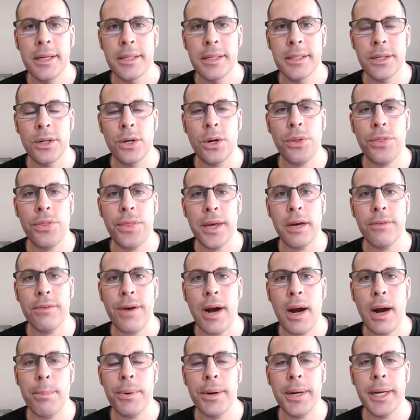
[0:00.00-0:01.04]
So you could think of
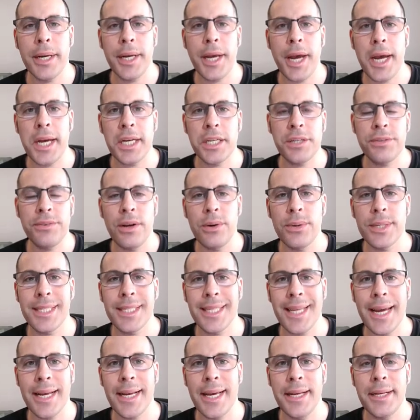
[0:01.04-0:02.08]
operating cash flow as
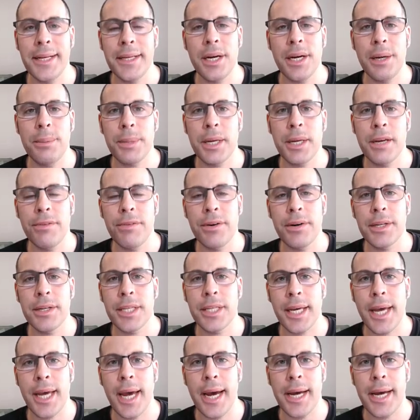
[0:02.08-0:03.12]
net income converted
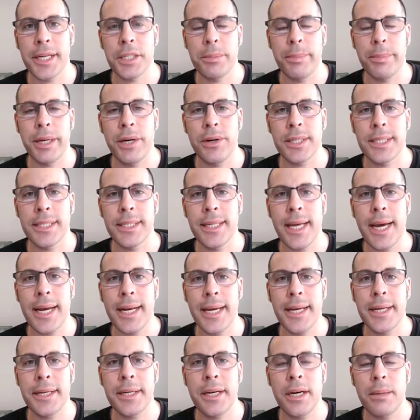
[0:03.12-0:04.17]
to cash, because net
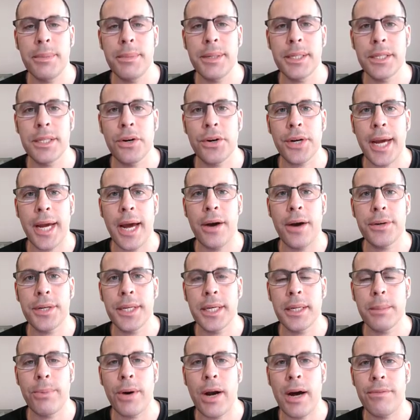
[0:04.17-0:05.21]
income is your
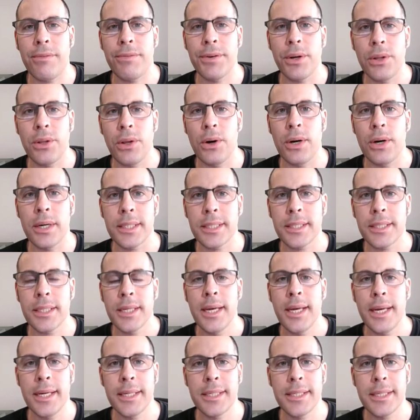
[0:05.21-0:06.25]
accounting profit or loss.
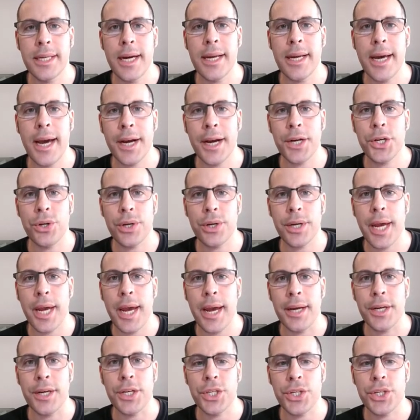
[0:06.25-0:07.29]
It's not actual
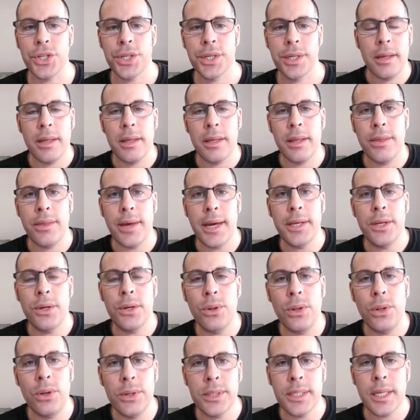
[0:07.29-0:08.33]
cash. They
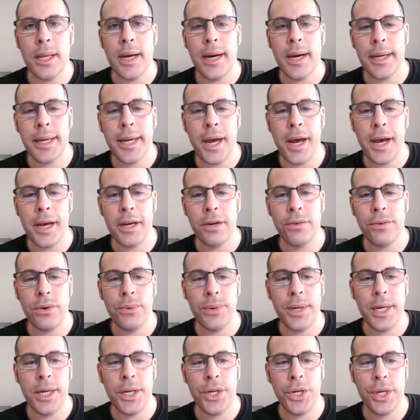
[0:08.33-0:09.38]
do lose a lot of cash flow
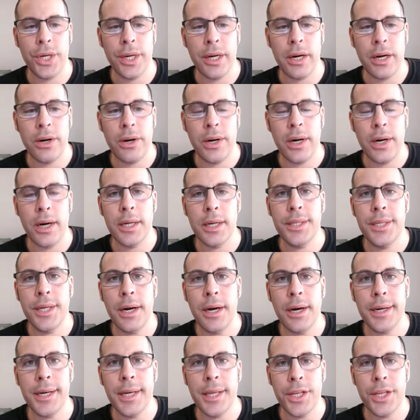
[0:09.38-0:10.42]
each year, a
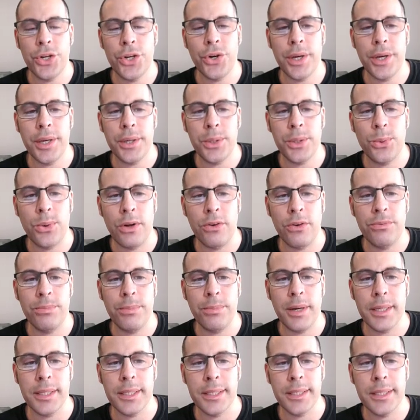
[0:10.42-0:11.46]
ton in the trailing 12
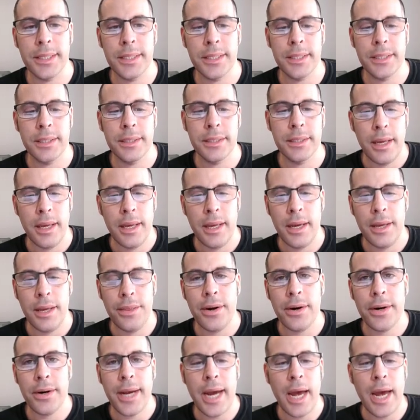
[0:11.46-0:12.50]
months. And
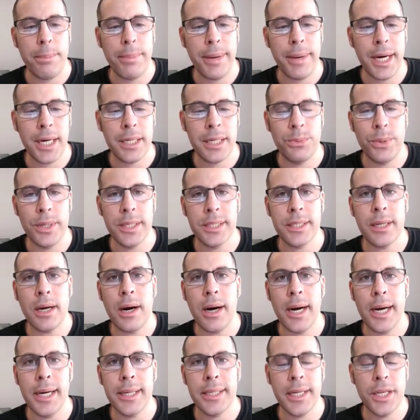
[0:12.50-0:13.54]
their CapEx was the
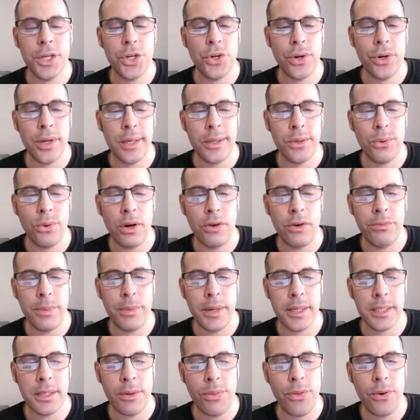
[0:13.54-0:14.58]
highest in the trailing 12
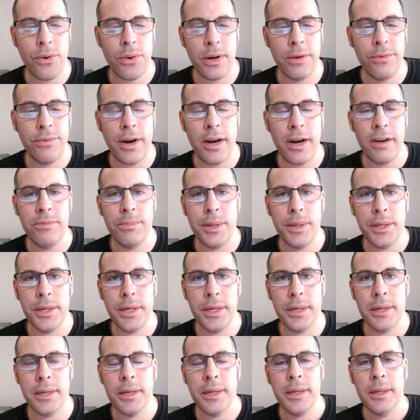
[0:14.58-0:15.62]
months of 35
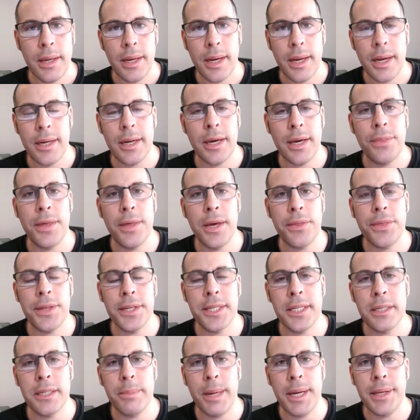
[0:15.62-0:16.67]
million. And I think
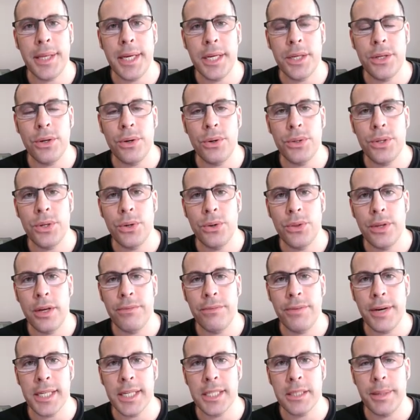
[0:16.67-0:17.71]
this is mainly due to the
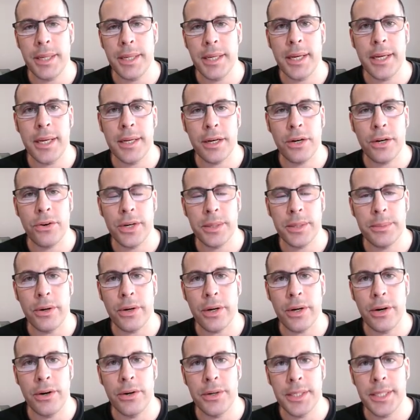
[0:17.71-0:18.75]
investment in the
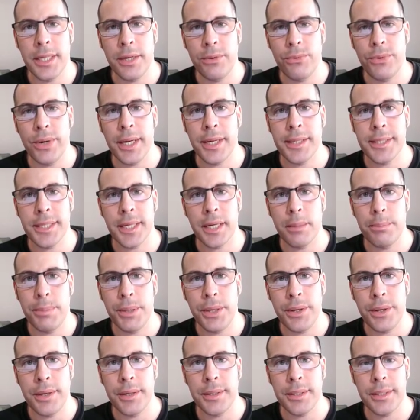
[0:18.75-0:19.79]
cryptocurrency rigs and
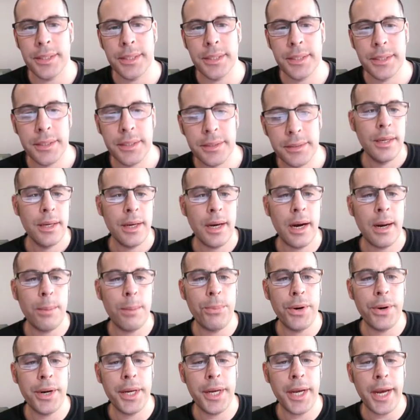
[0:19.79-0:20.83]
computers.
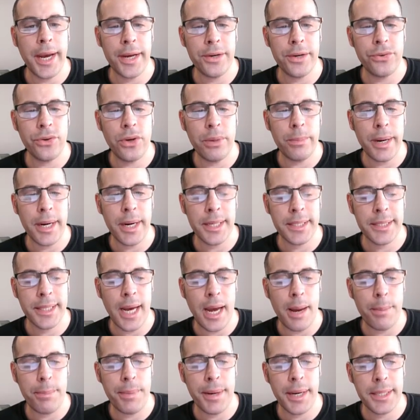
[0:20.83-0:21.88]
Operating cash flow minus
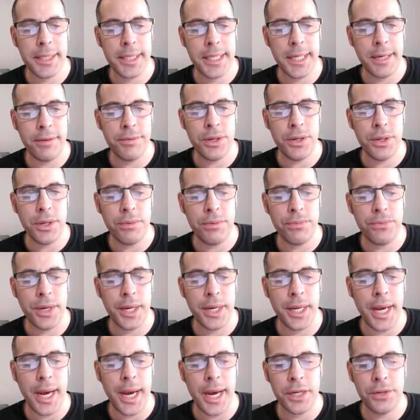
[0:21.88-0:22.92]
CapEx gives you your free
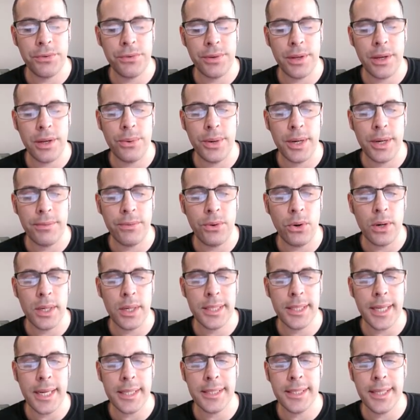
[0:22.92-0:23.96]
cash flow. And of
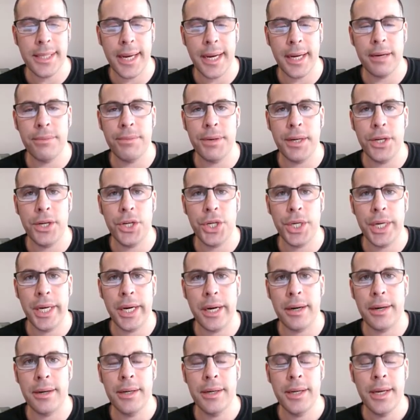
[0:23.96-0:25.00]
course, that's negative each
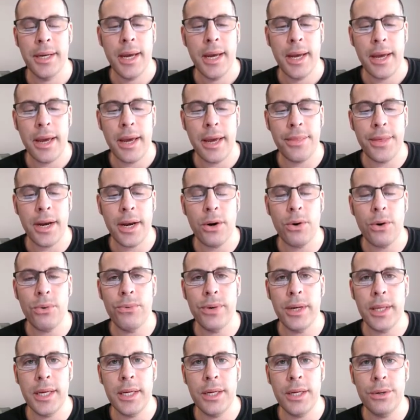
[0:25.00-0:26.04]
year. And they don't
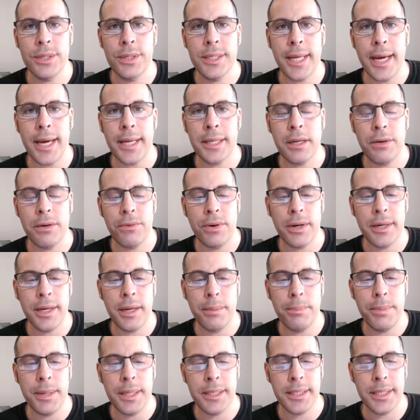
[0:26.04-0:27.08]
really use debt to run
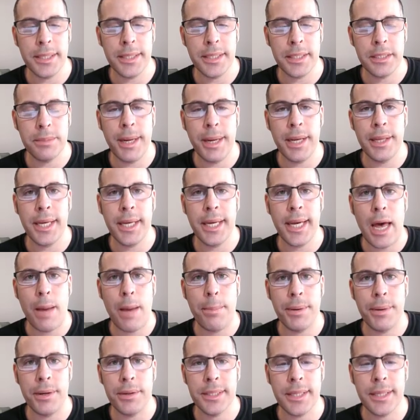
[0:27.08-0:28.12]
their business. It's mainly
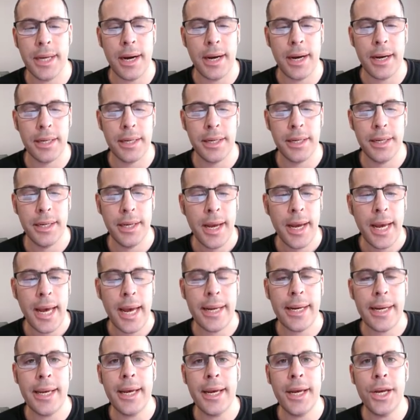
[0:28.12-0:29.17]
capital stock.
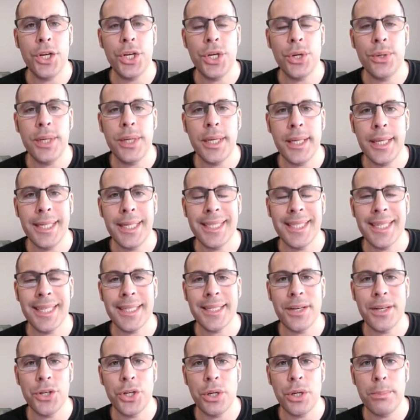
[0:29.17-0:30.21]
And they issued nearly
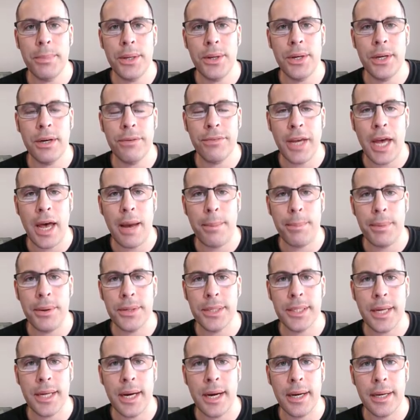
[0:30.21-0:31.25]
600 million of capital
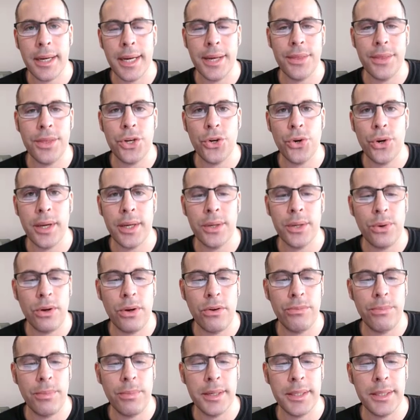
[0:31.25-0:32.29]
stock in the trailing
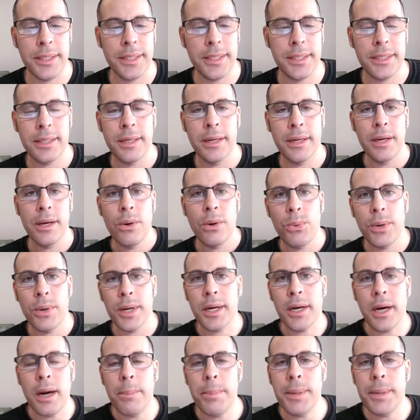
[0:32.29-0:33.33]
12 months. When
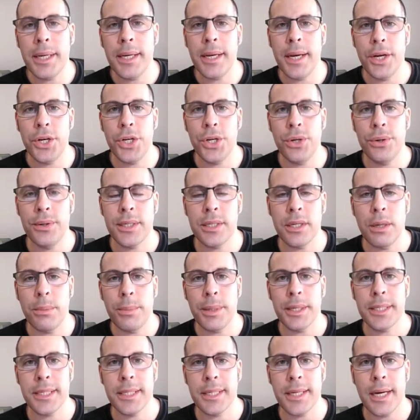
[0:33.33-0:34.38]
a company issues so
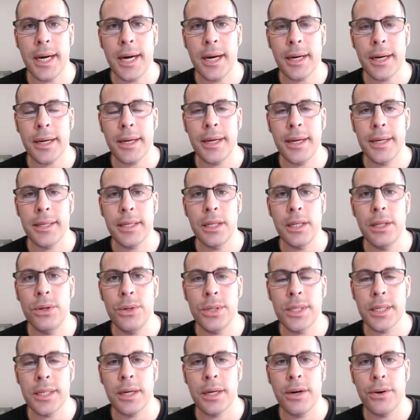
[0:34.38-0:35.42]
much stock, it
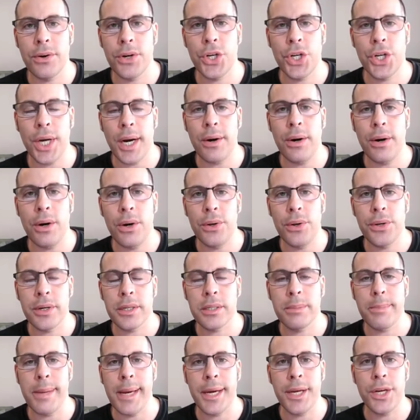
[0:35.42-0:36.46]
dilutes the current
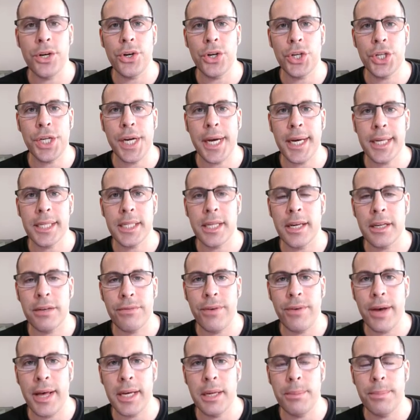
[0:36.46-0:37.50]
shareholders, making your shares less
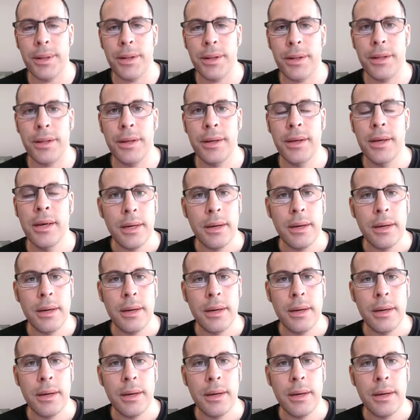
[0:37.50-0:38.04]
valuable.